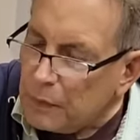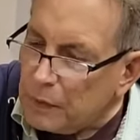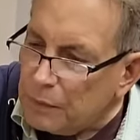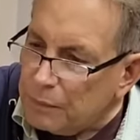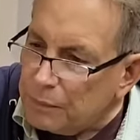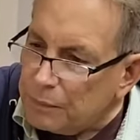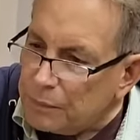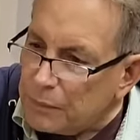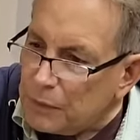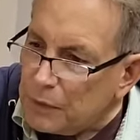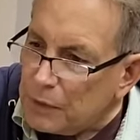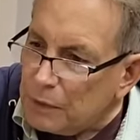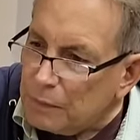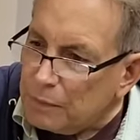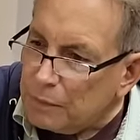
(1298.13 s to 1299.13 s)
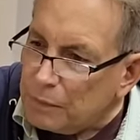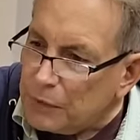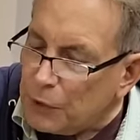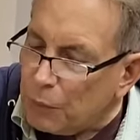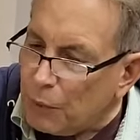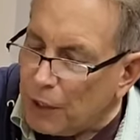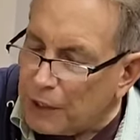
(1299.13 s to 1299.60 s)
And that's it.
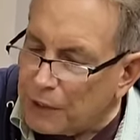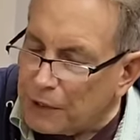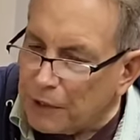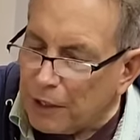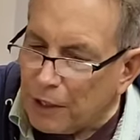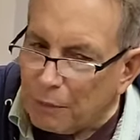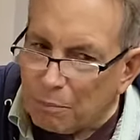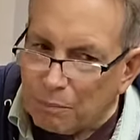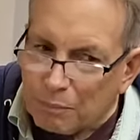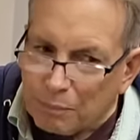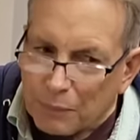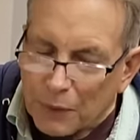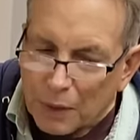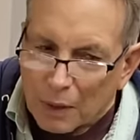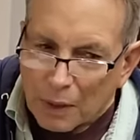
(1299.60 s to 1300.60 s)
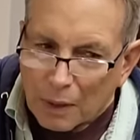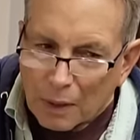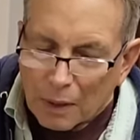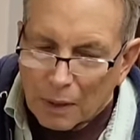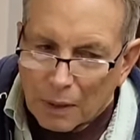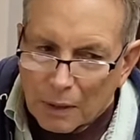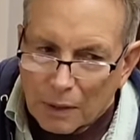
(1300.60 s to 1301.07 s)
You want um,
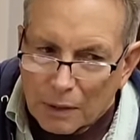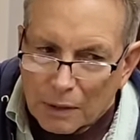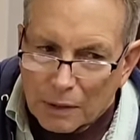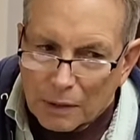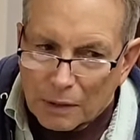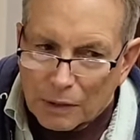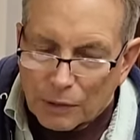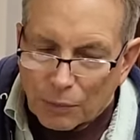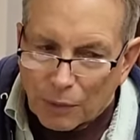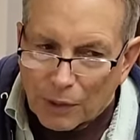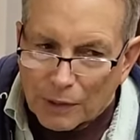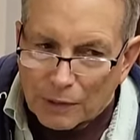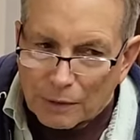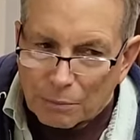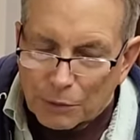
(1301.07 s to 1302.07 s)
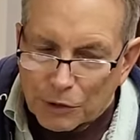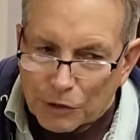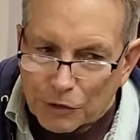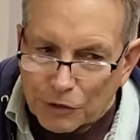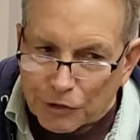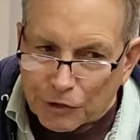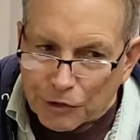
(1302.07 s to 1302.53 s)
you want
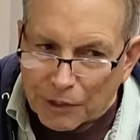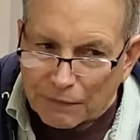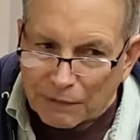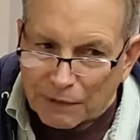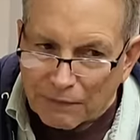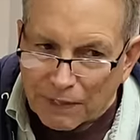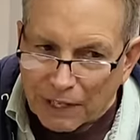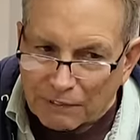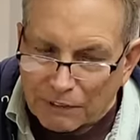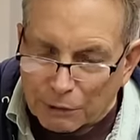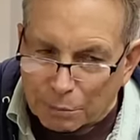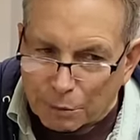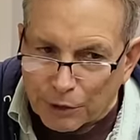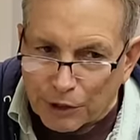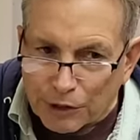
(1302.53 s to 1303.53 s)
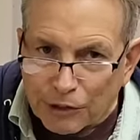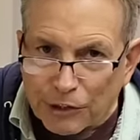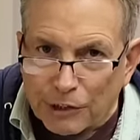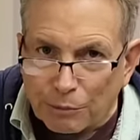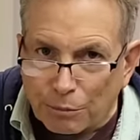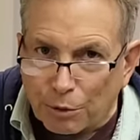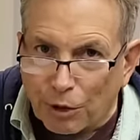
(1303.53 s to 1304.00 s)
Mr. 75 Caprice
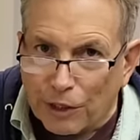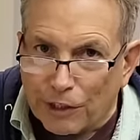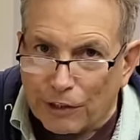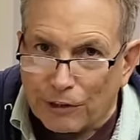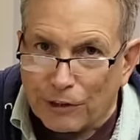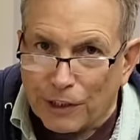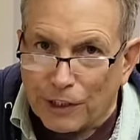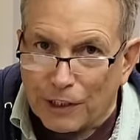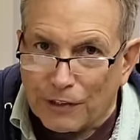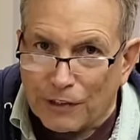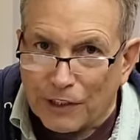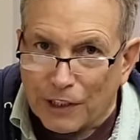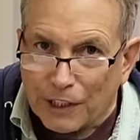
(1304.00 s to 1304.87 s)
embroidered on the